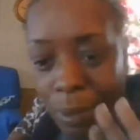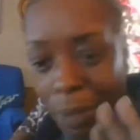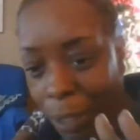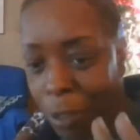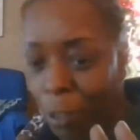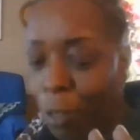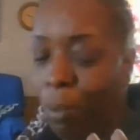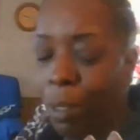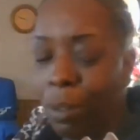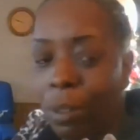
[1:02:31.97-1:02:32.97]
Thank you so
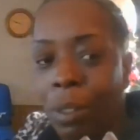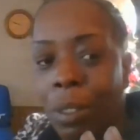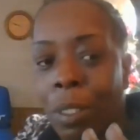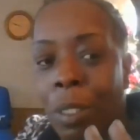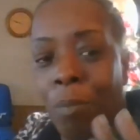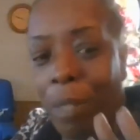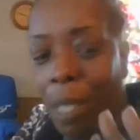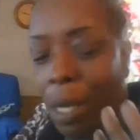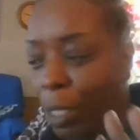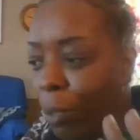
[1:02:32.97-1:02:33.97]
much. But
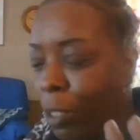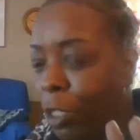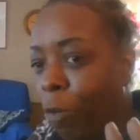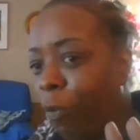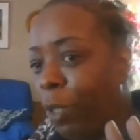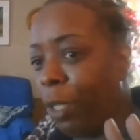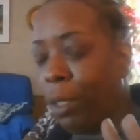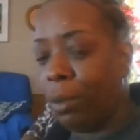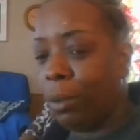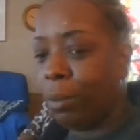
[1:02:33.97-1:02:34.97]
y'all know what's so funny?